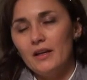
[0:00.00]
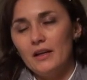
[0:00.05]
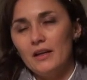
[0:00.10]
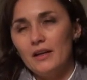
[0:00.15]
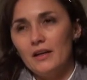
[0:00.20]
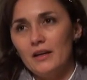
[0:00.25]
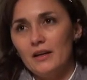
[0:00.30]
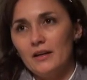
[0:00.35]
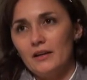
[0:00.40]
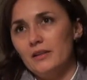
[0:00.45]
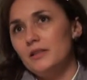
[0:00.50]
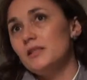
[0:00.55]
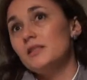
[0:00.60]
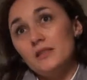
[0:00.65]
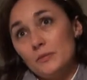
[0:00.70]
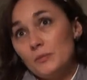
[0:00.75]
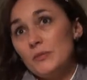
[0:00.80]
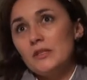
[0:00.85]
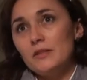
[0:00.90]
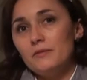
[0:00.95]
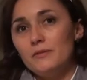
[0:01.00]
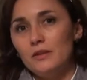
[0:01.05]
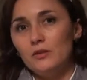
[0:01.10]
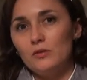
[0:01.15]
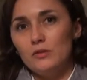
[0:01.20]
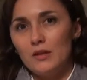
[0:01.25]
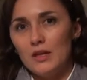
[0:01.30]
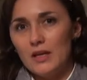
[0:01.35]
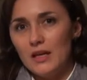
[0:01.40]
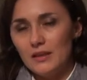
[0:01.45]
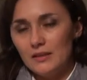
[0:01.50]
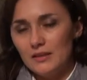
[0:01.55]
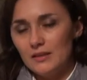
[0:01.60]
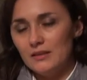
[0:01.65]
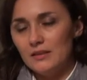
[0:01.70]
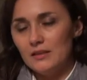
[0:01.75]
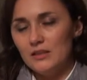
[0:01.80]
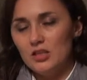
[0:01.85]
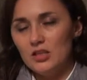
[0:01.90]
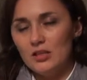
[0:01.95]
Uh, it's specific to the
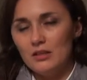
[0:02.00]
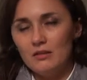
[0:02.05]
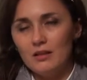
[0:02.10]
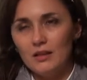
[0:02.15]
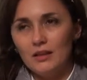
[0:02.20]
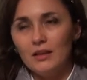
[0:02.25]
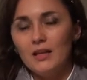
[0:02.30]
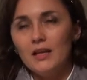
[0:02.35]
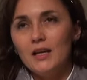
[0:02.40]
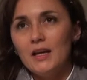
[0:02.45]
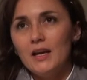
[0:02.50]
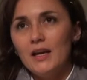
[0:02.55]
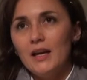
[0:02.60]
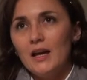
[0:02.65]
Andes in general.